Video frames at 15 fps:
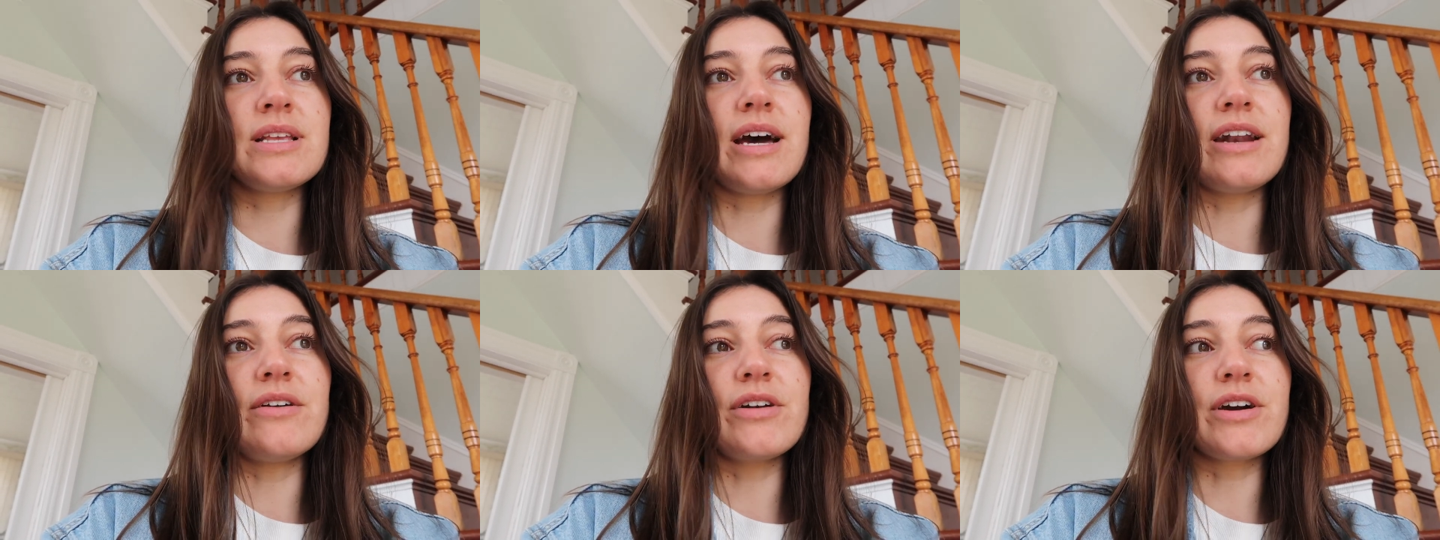
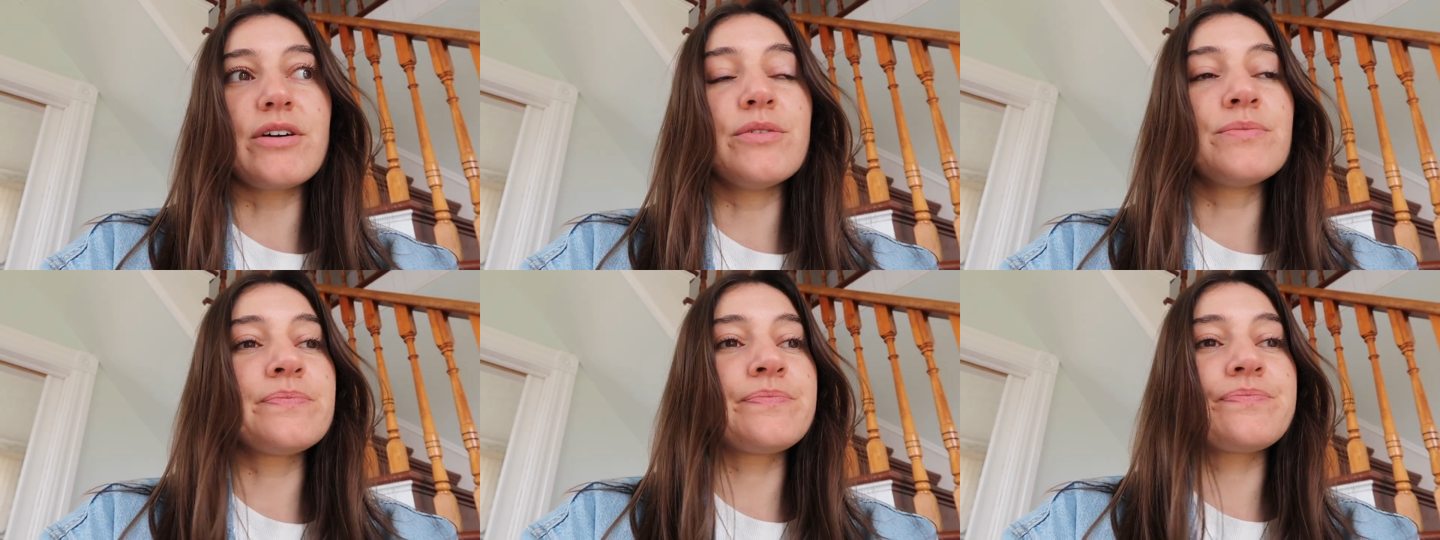i don't
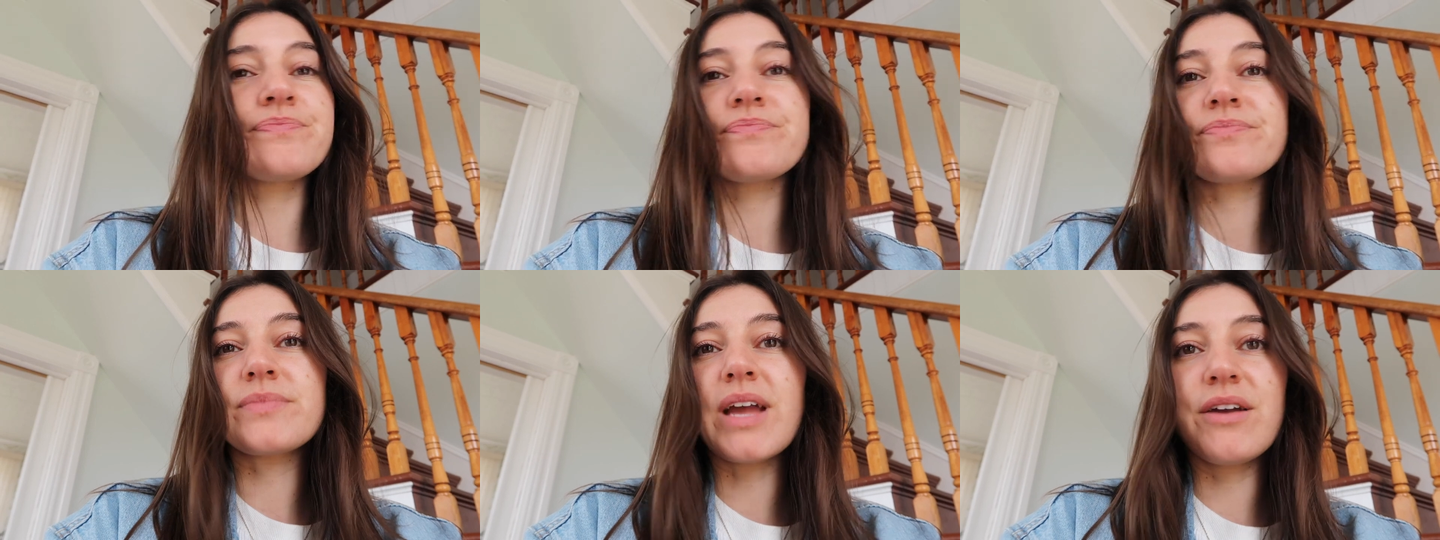know
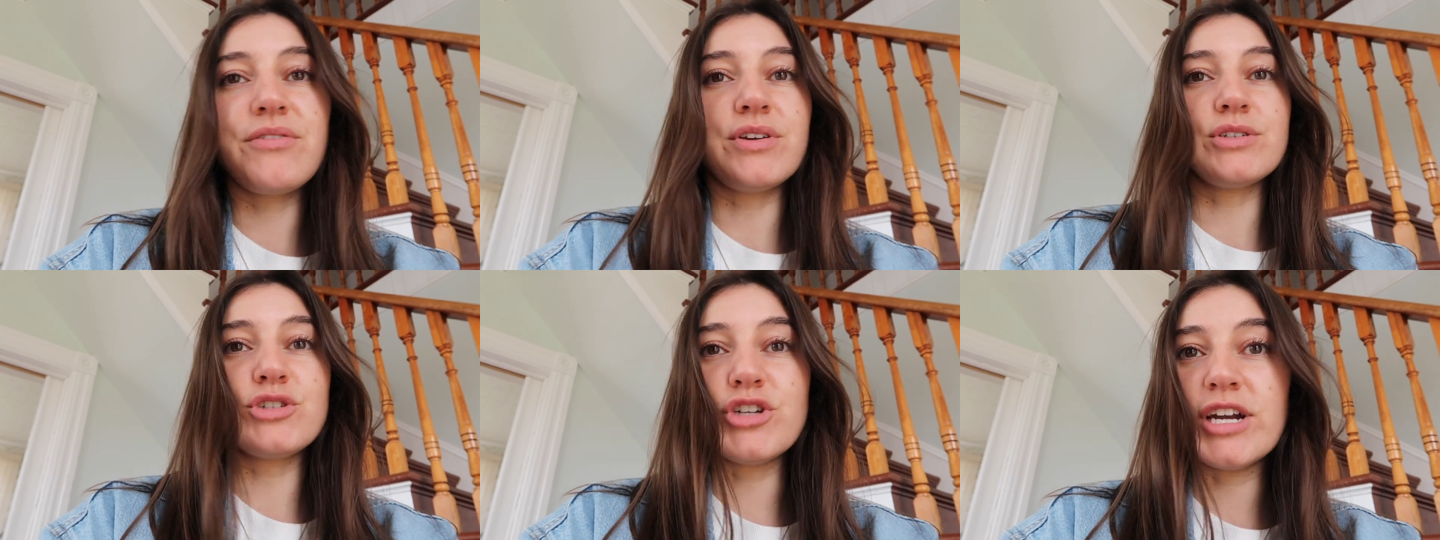I
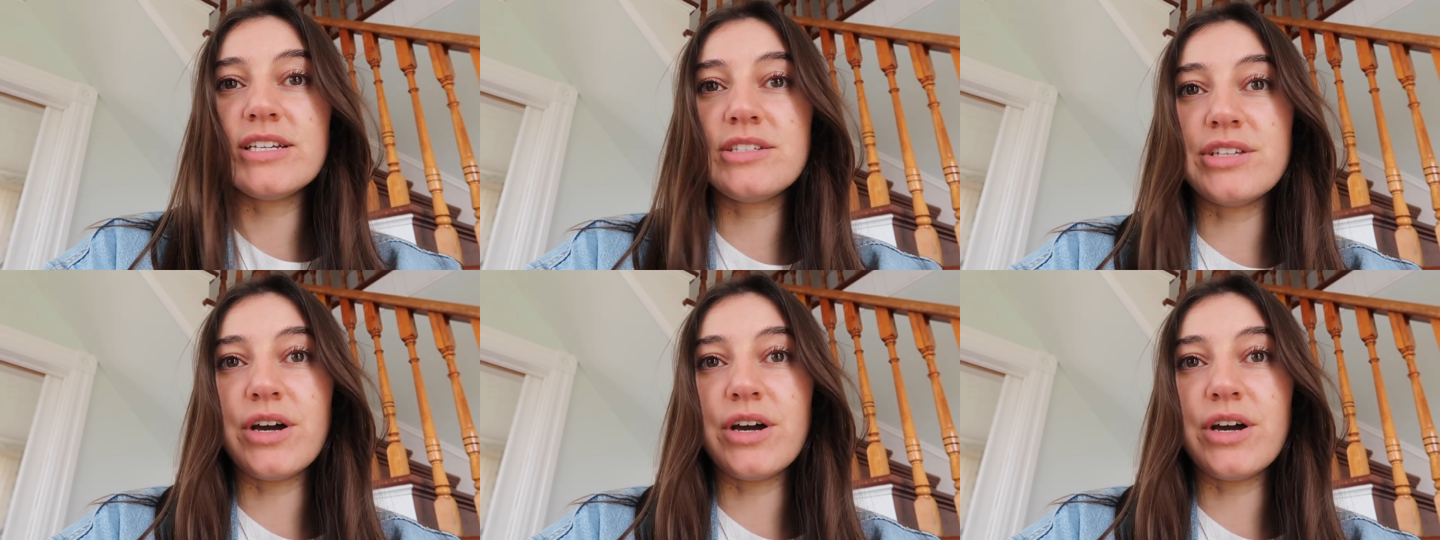feel stressed.